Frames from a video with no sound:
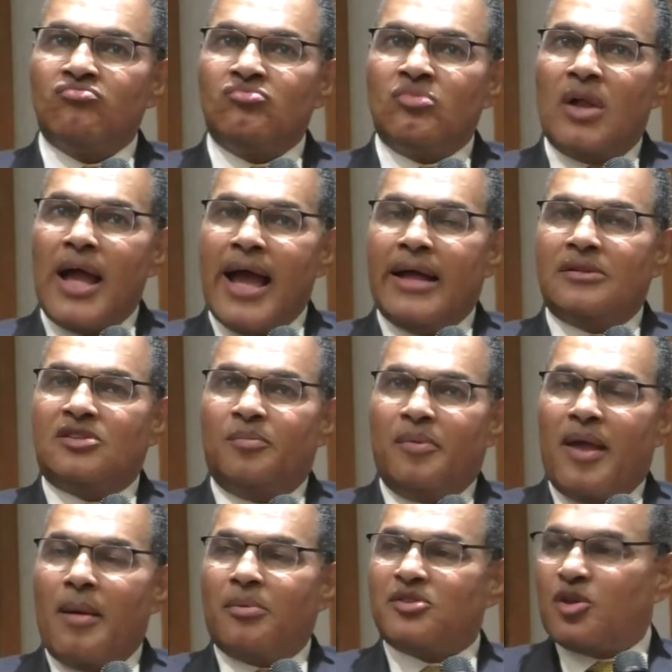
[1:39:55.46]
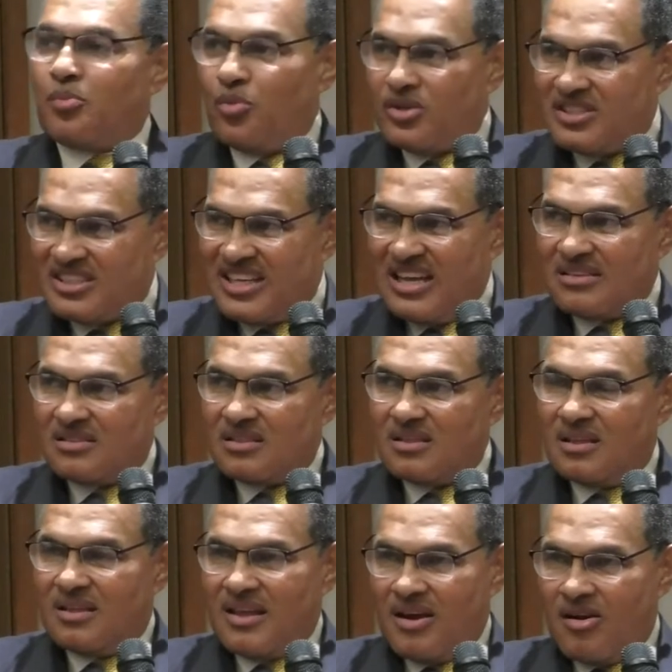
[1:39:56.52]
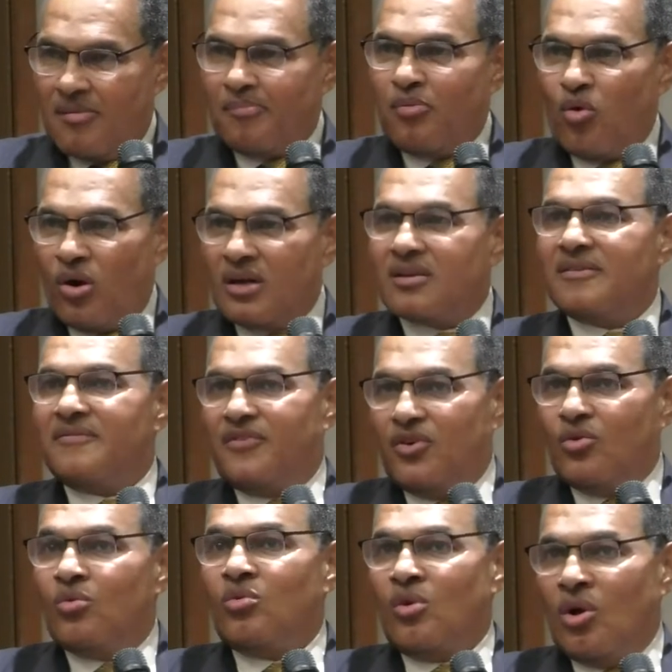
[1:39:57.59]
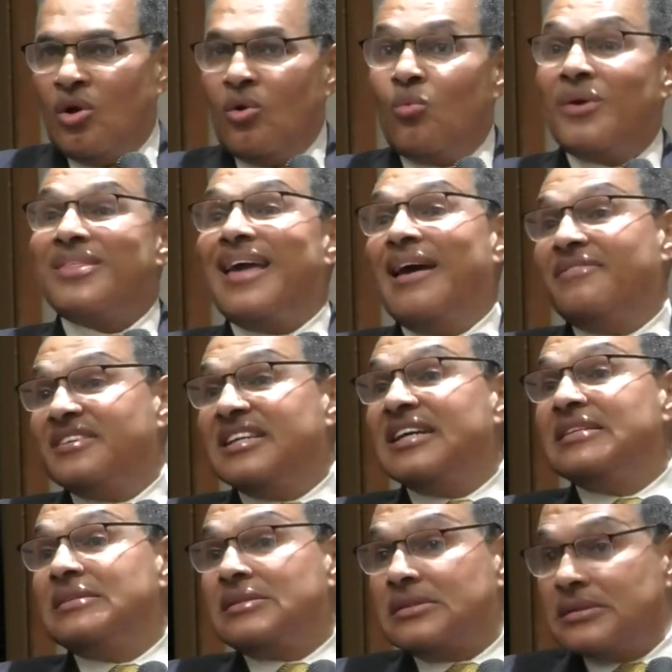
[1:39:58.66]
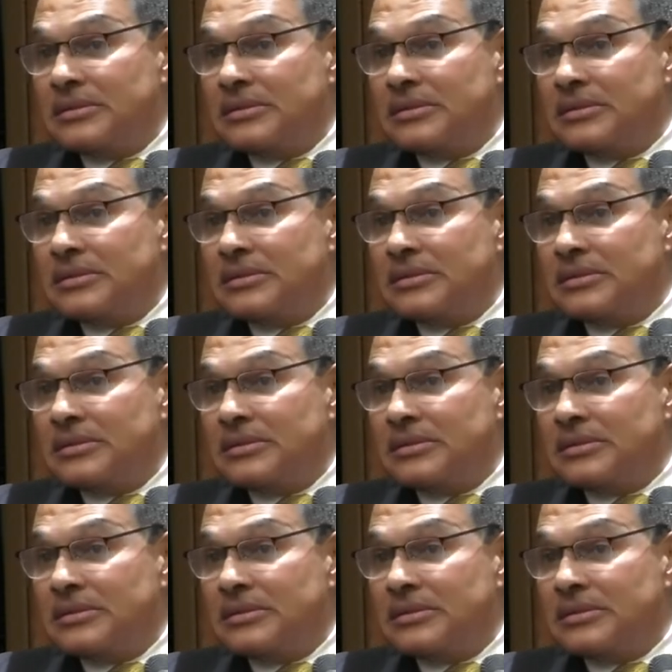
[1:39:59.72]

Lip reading: and to be able to present their point of view with evidence.